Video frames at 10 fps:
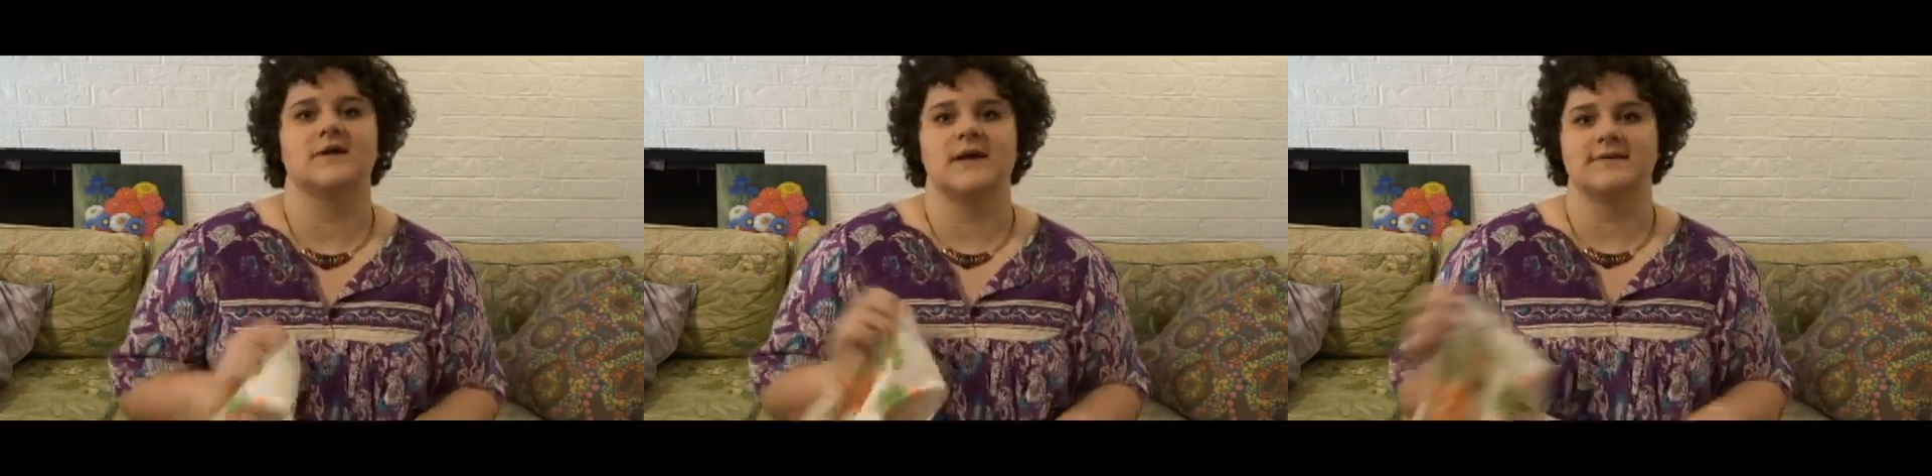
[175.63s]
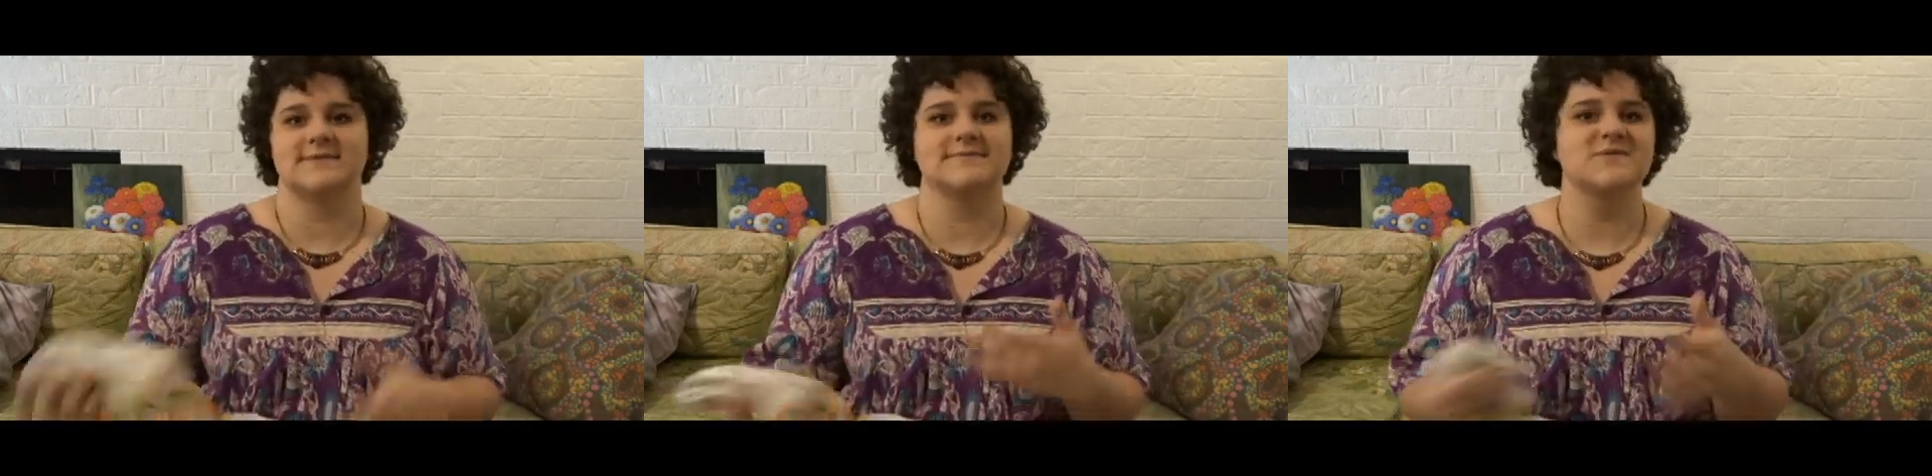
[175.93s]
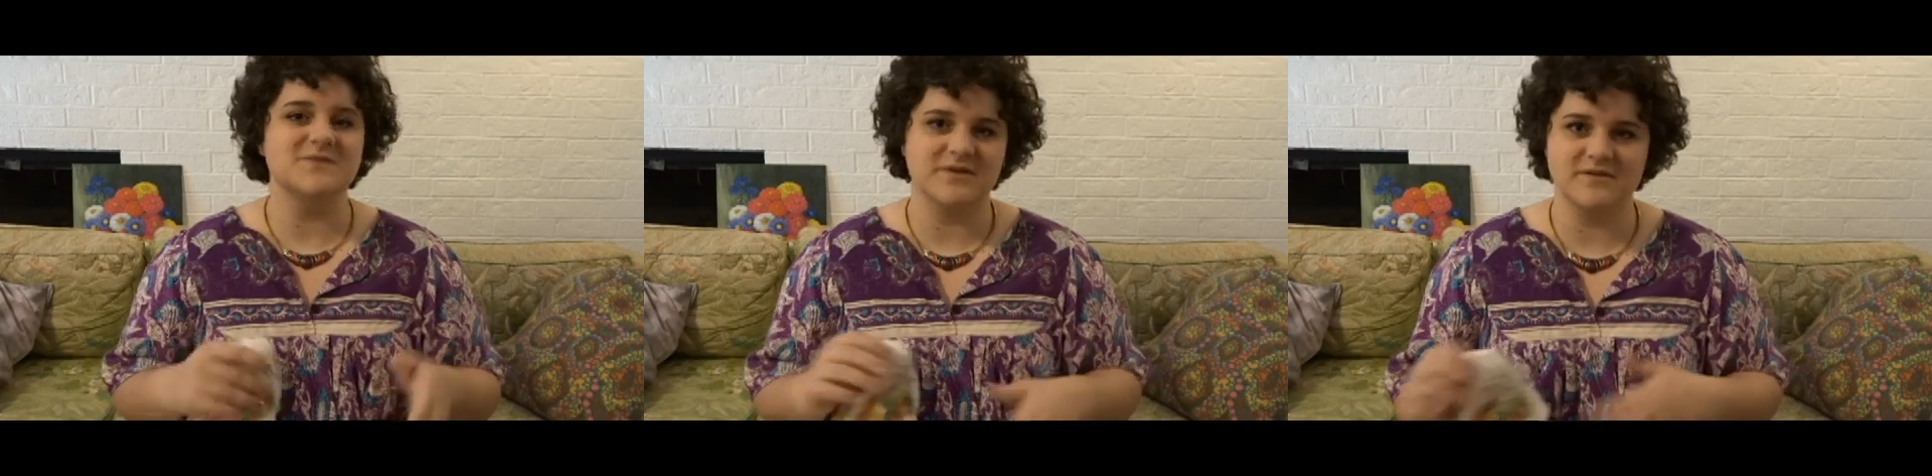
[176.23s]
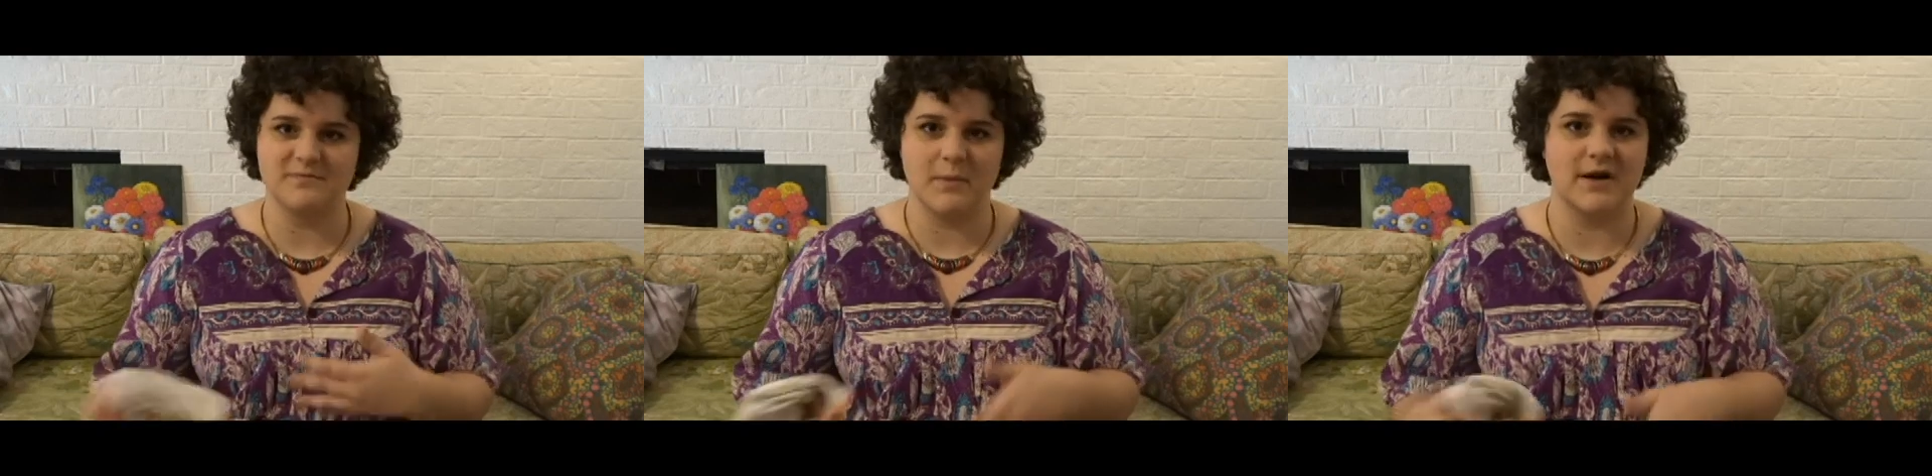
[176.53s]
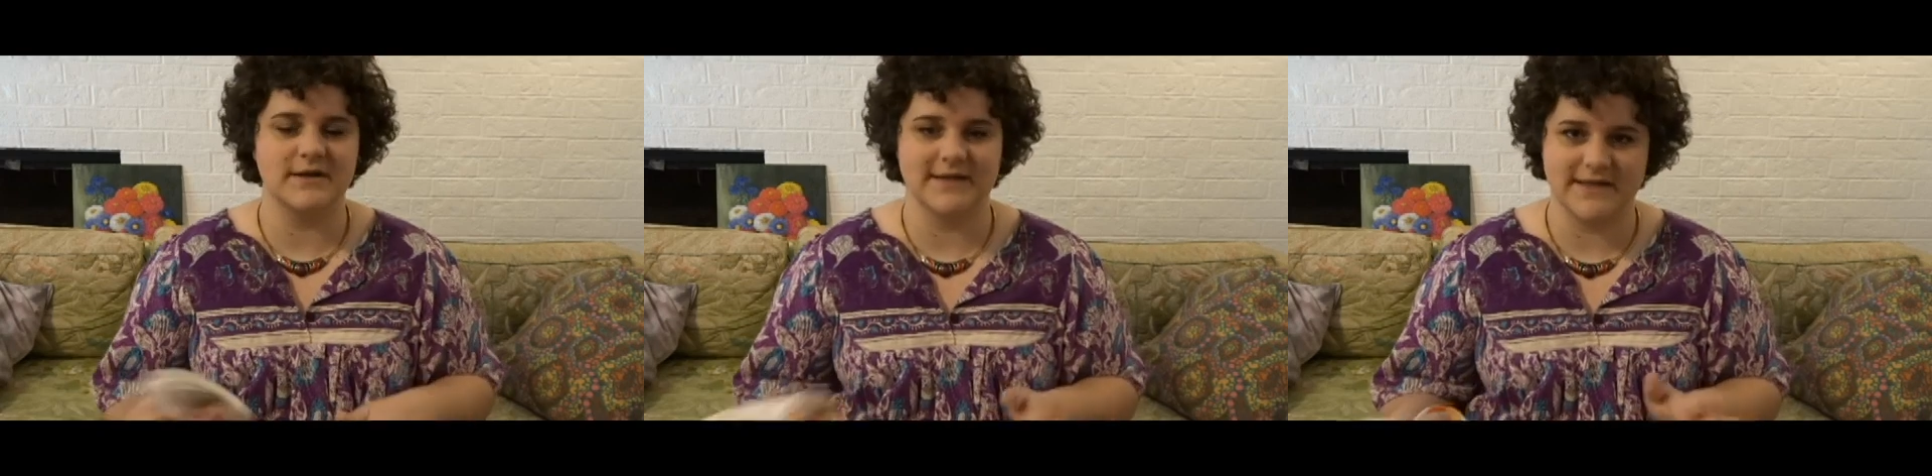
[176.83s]
has some sort of
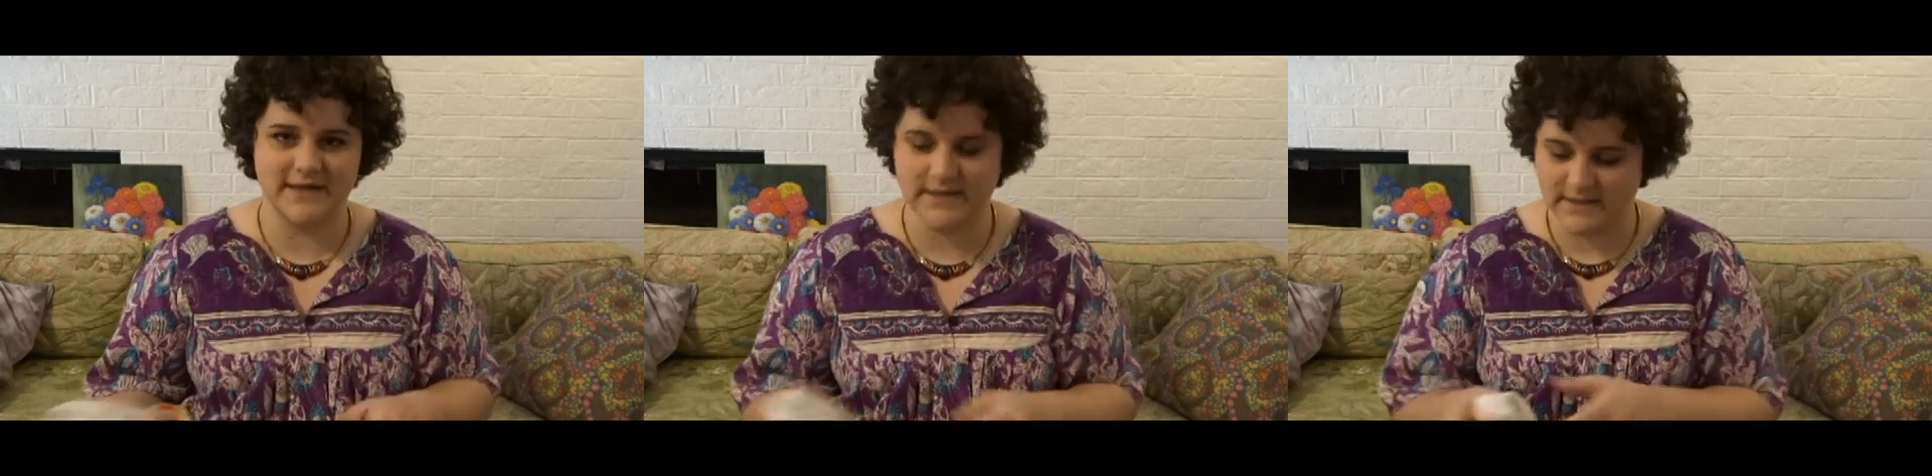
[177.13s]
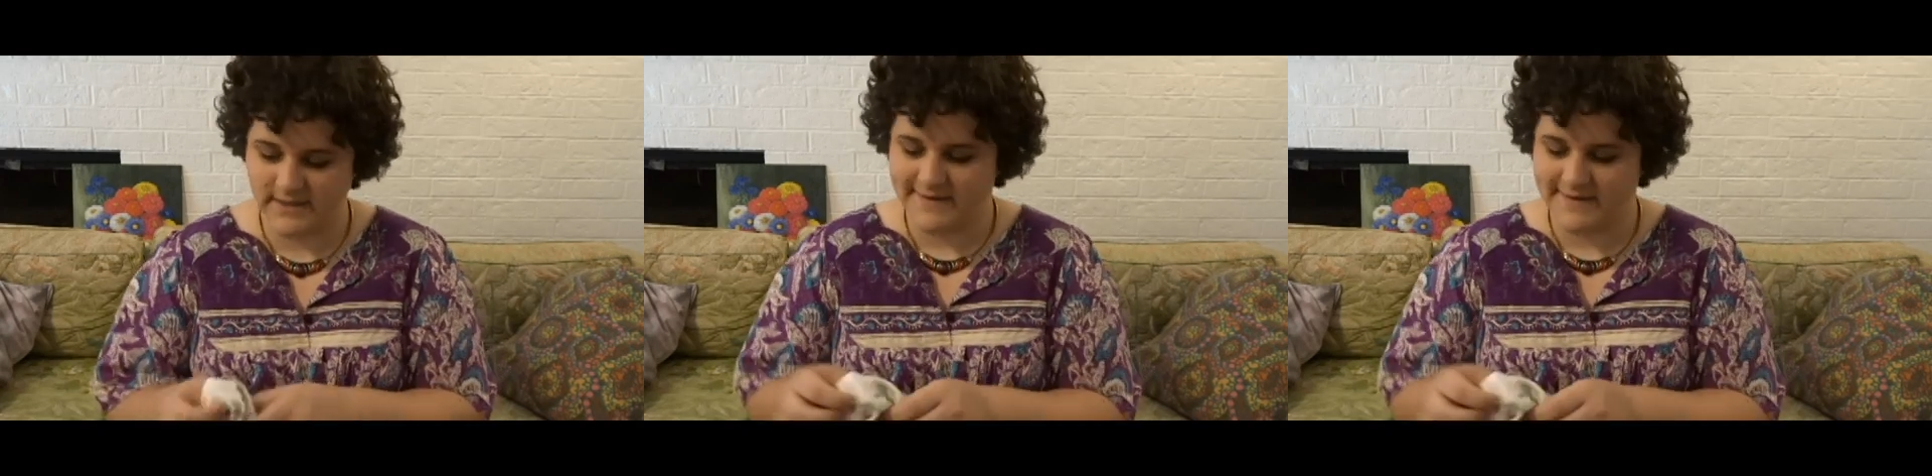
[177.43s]
mark in it.